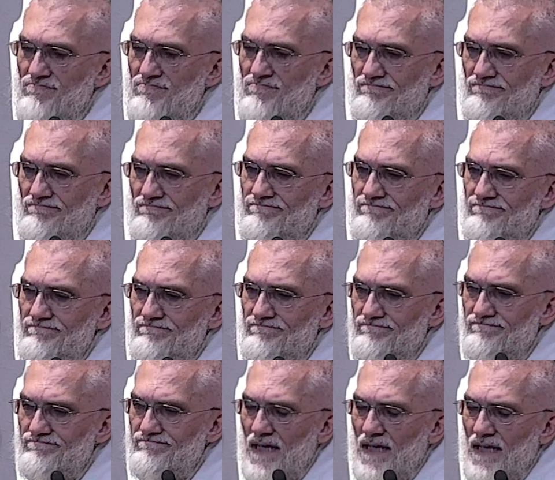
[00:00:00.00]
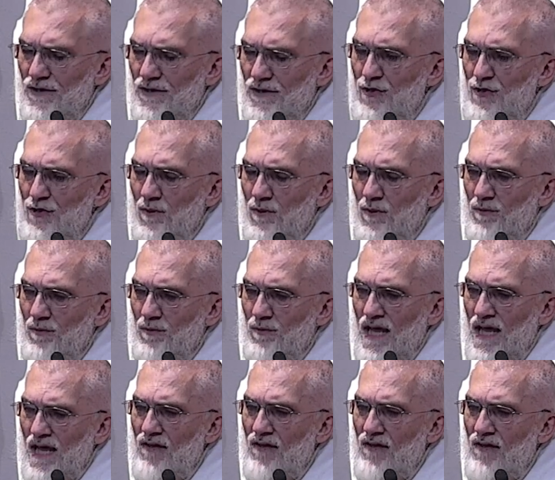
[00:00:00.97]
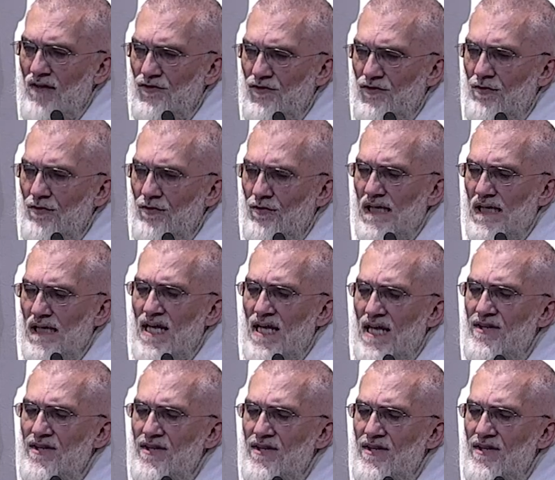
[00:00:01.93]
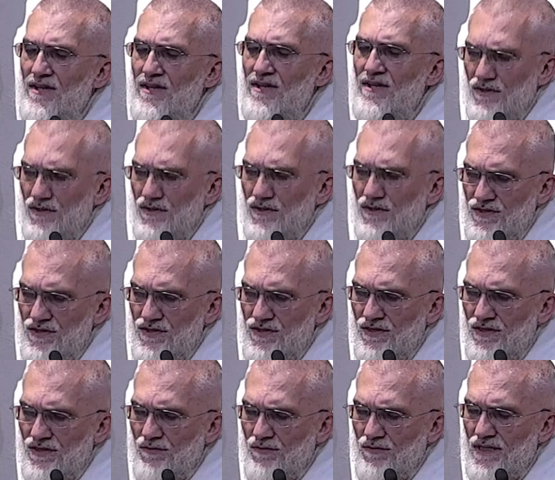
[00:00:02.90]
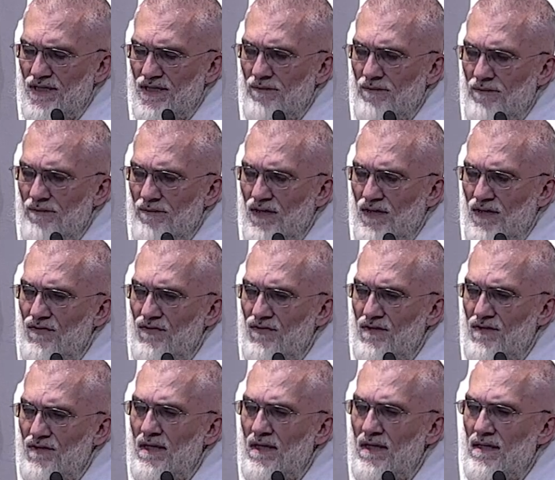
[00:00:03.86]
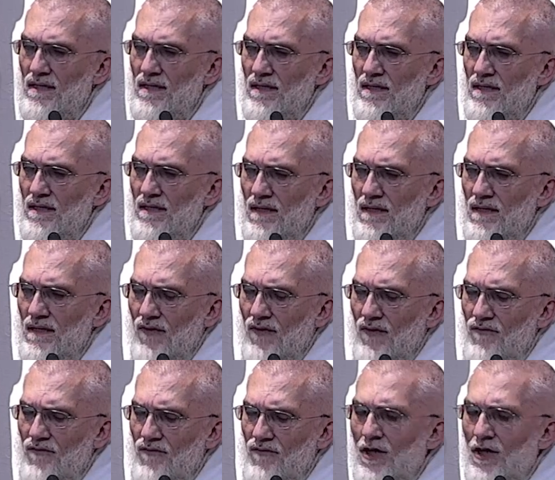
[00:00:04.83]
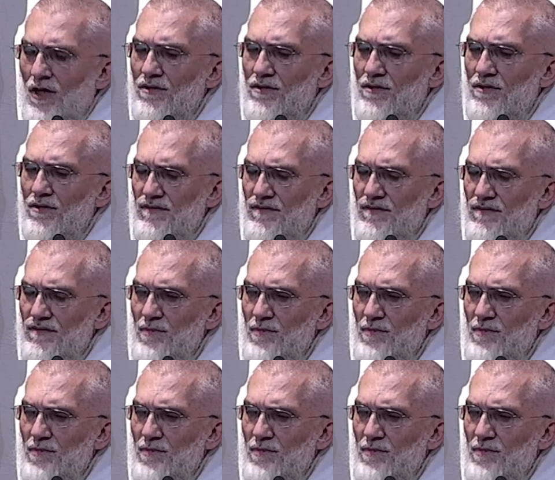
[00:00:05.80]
And that's what we have. So many atheists in our world today because of the cult of impurity.